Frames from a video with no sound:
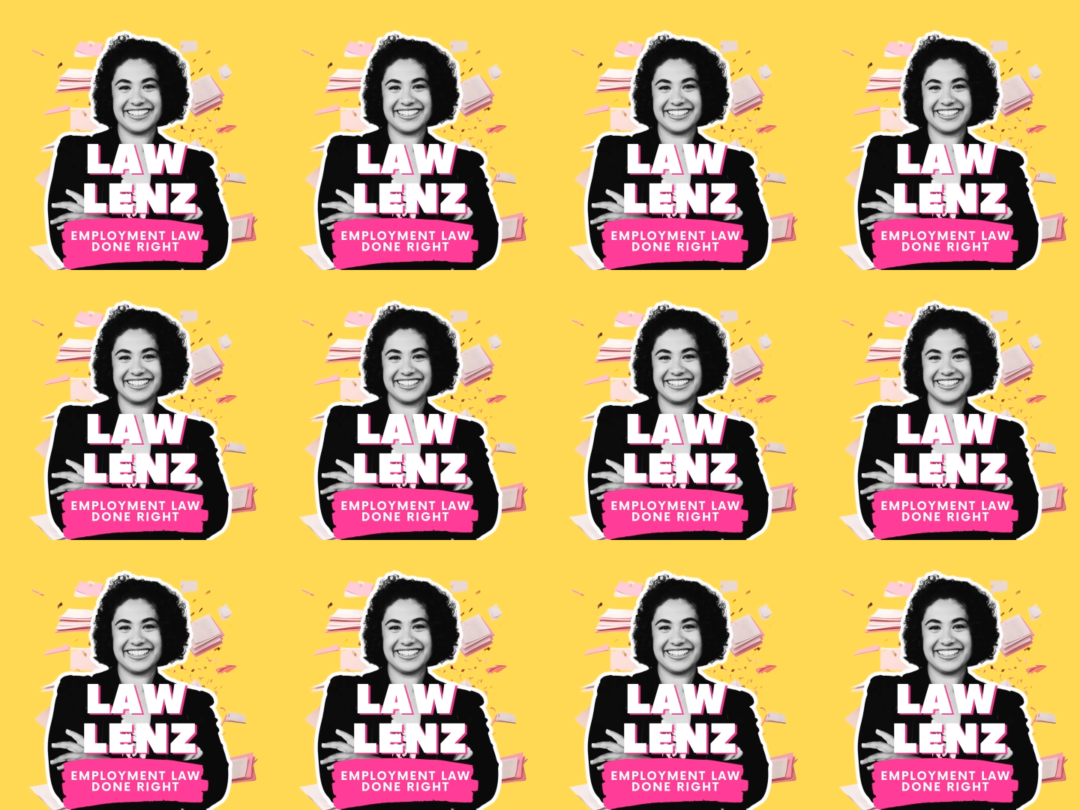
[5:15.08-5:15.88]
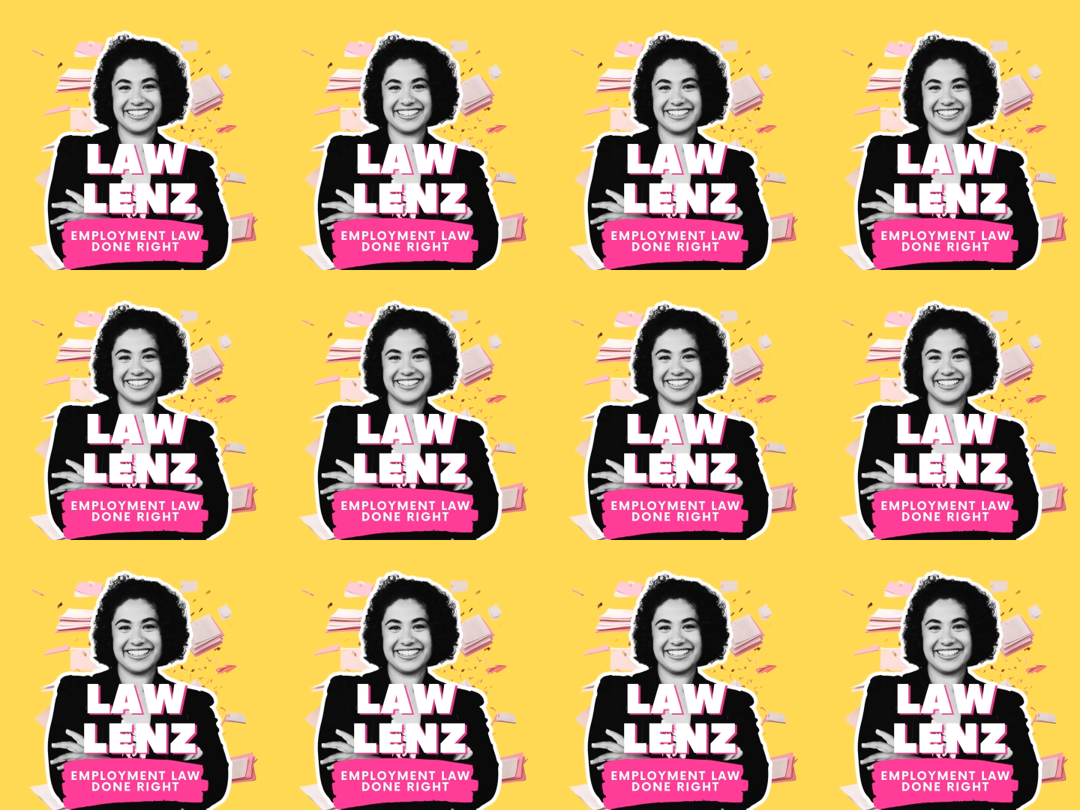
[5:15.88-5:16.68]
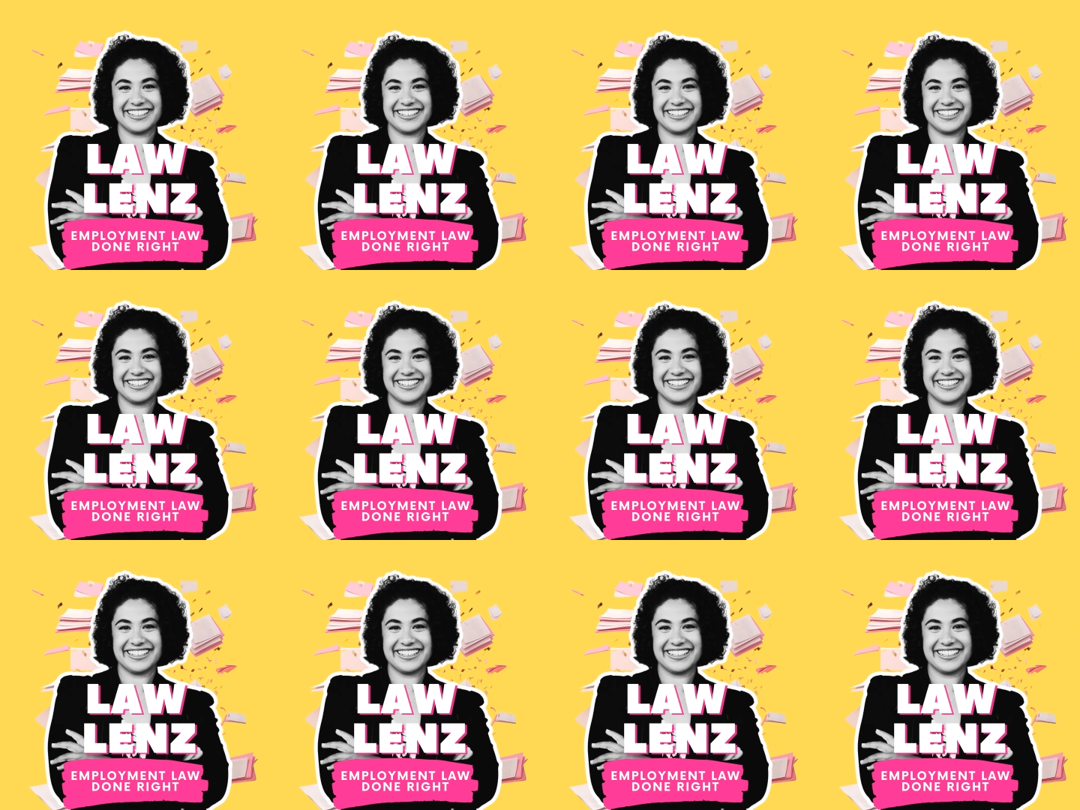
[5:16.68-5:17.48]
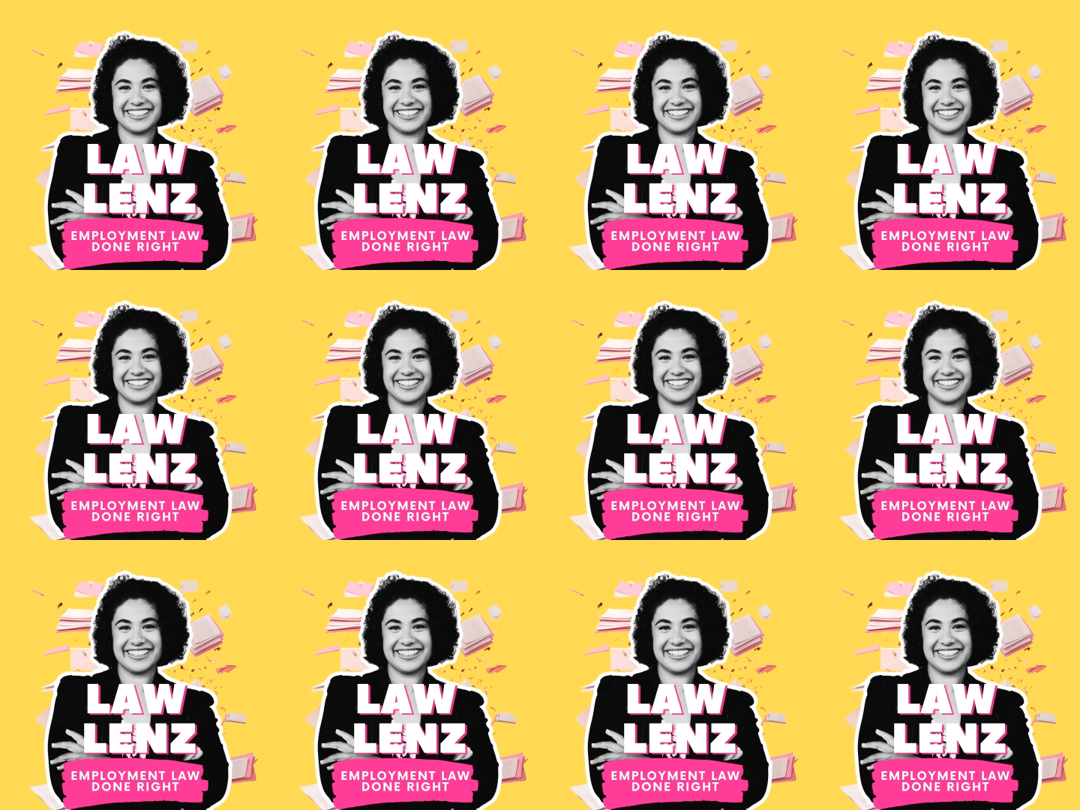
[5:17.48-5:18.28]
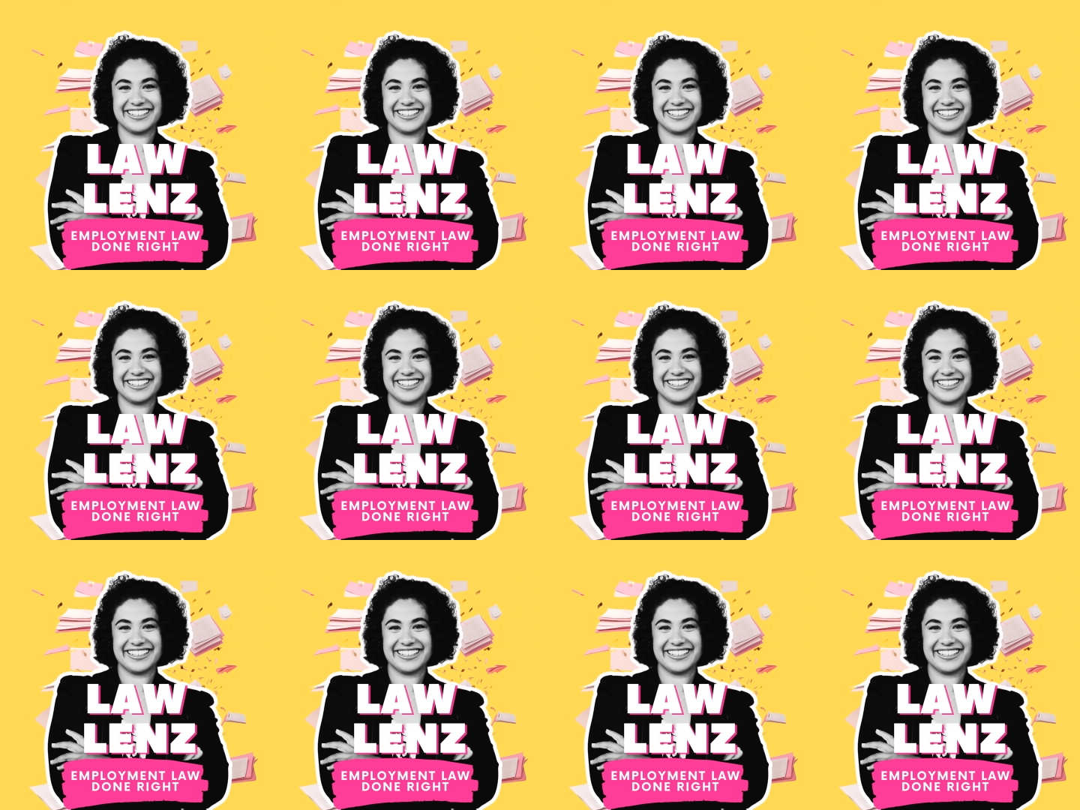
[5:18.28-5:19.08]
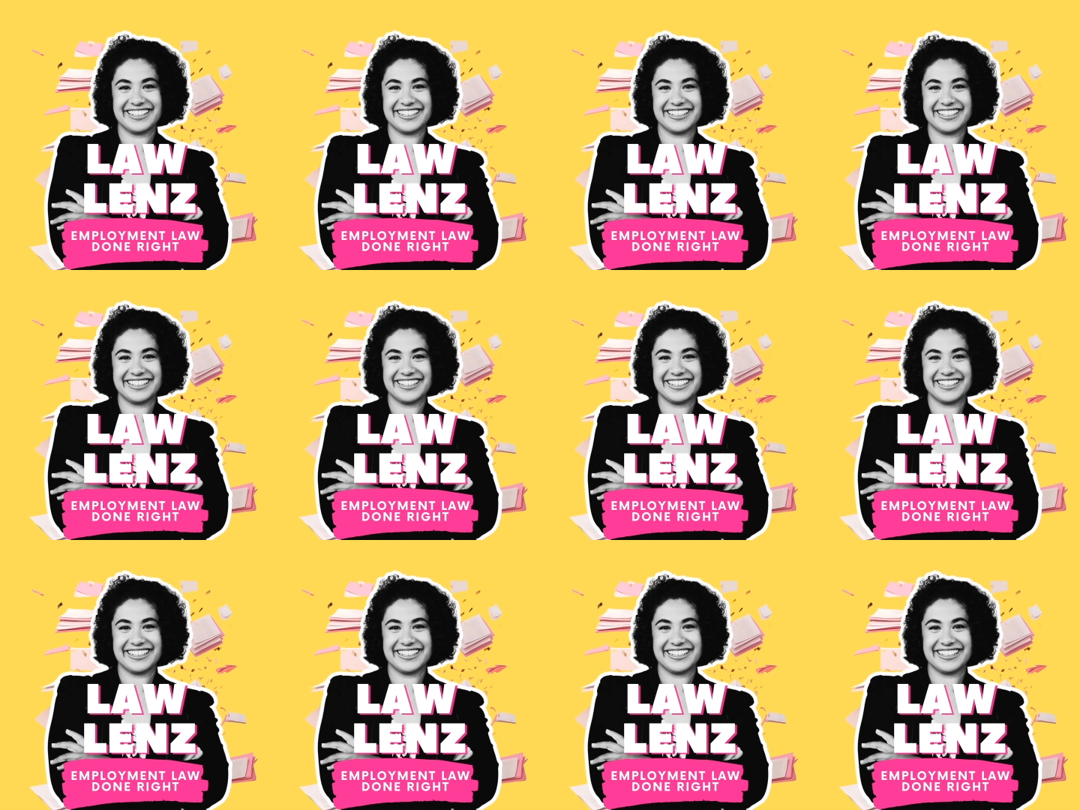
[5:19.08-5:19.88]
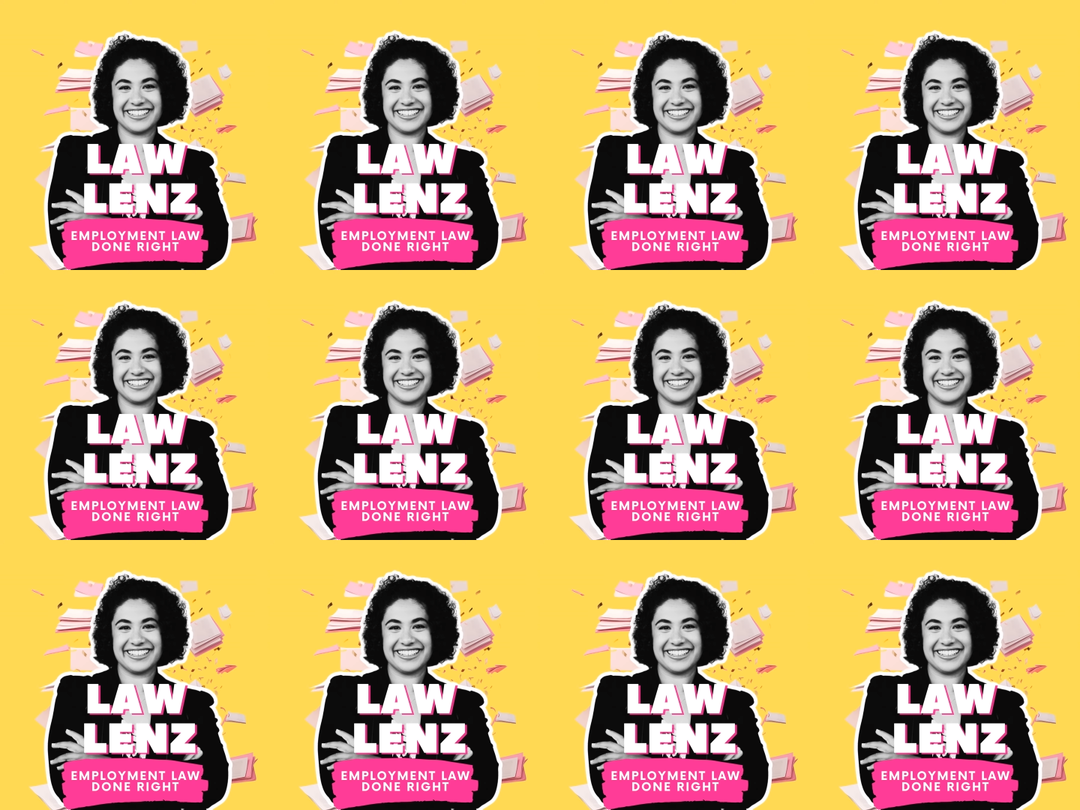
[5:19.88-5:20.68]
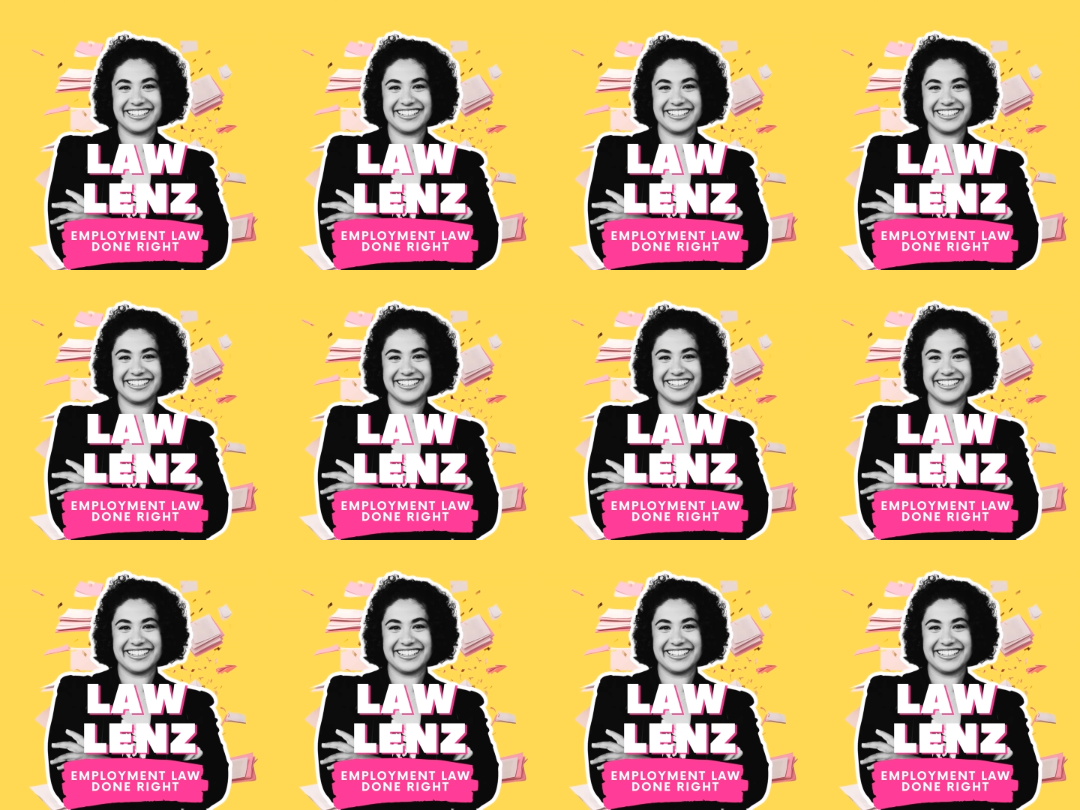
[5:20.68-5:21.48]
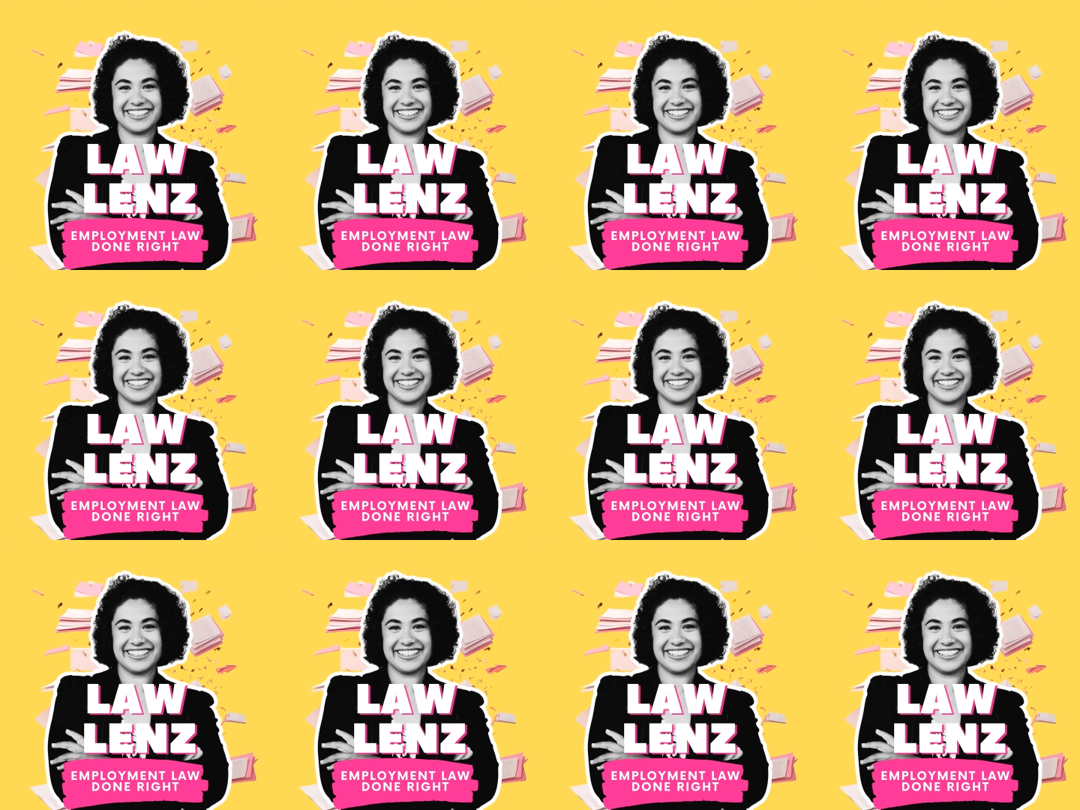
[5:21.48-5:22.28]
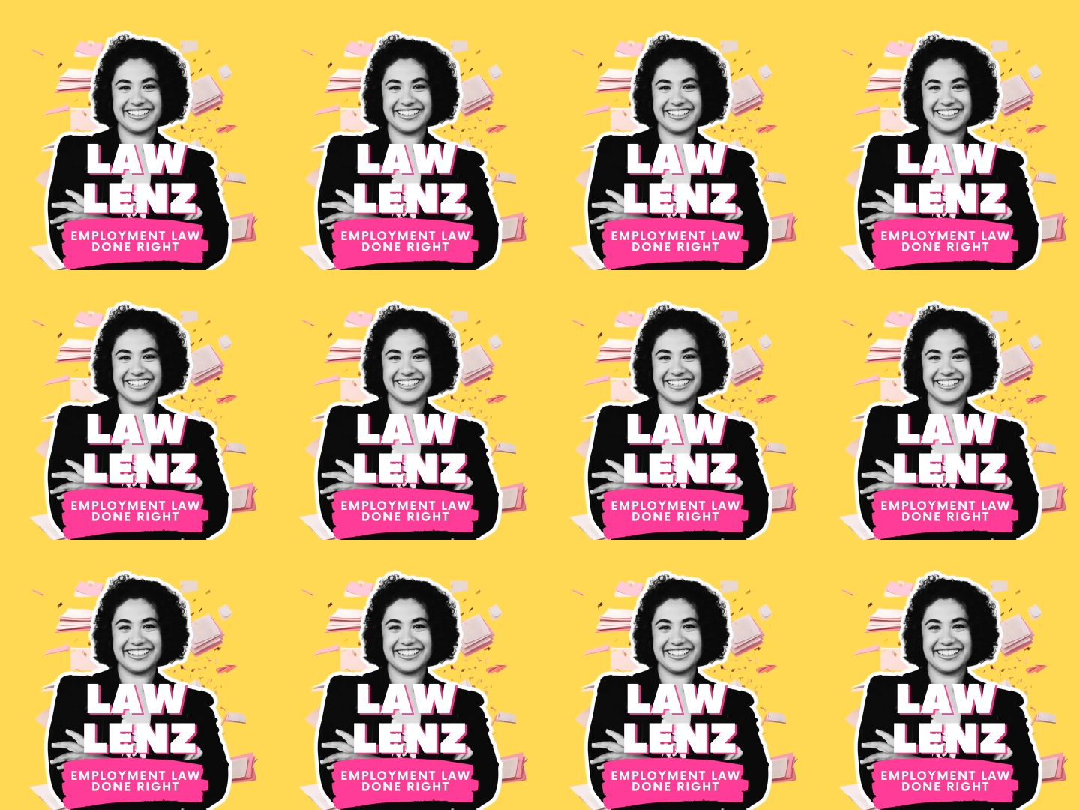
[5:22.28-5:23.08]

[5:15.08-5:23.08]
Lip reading: [no speech]